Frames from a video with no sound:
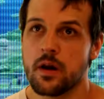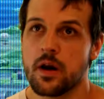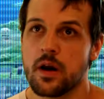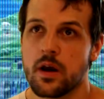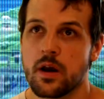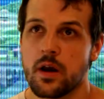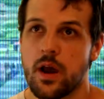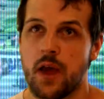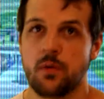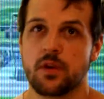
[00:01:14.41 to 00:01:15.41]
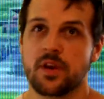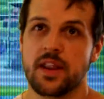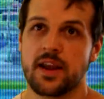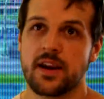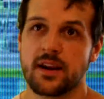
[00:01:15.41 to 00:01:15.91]
Uh, I really
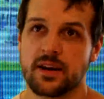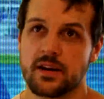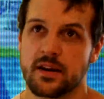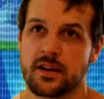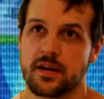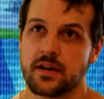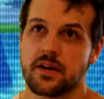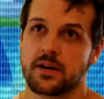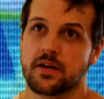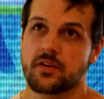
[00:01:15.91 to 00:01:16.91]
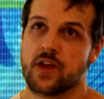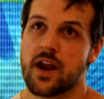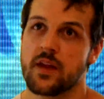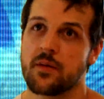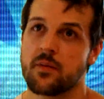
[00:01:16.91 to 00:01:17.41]
like
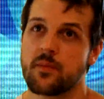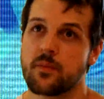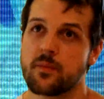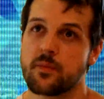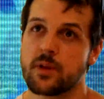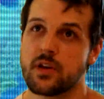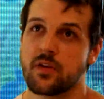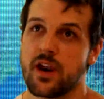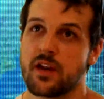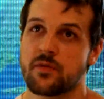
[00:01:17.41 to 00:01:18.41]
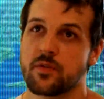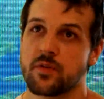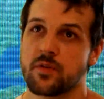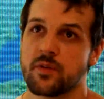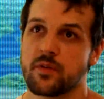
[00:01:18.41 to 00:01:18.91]
trying to be creative
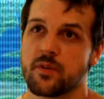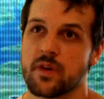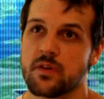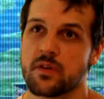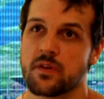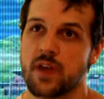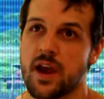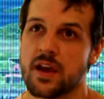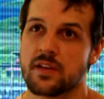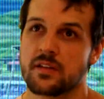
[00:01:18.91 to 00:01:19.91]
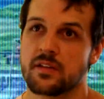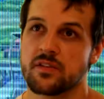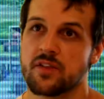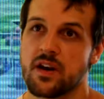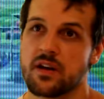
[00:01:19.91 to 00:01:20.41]
with other guys
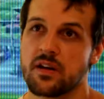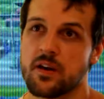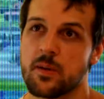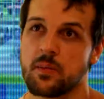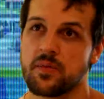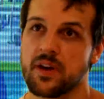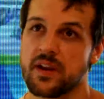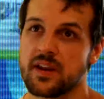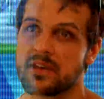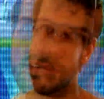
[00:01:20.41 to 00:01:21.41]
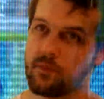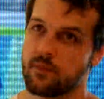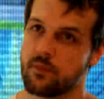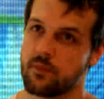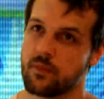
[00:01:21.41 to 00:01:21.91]
and trying to come up with ideas.
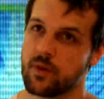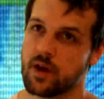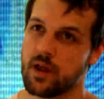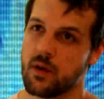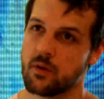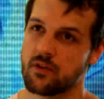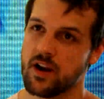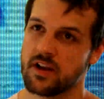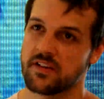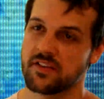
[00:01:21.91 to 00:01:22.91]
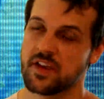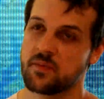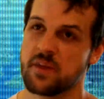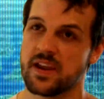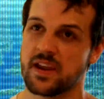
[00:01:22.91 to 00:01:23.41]
Uh, we're trying to just
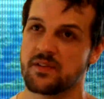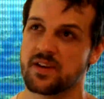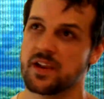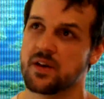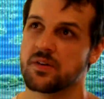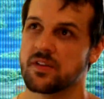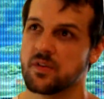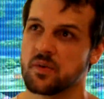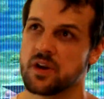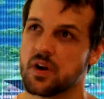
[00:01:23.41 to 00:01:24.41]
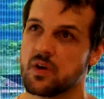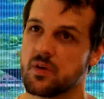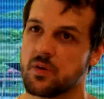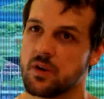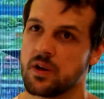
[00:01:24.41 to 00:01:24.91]
keep making videos as we
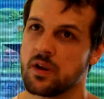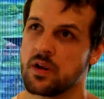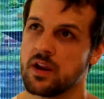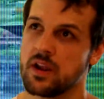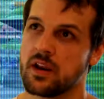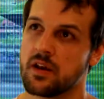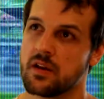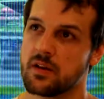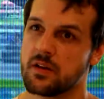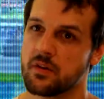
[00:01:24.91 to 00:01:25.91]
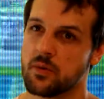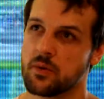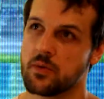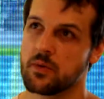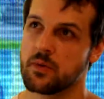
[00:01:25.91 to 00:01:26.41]
go and uh, to where
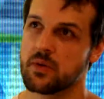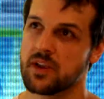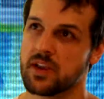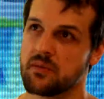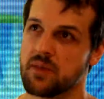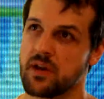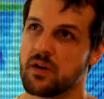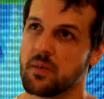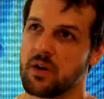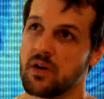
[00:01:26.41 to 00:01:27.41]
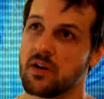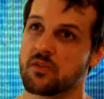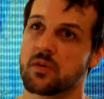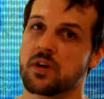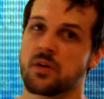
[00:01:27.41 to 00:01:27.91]
we, we want to get better and better
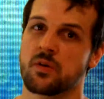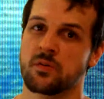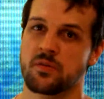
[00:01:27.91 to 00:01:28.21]
as we go.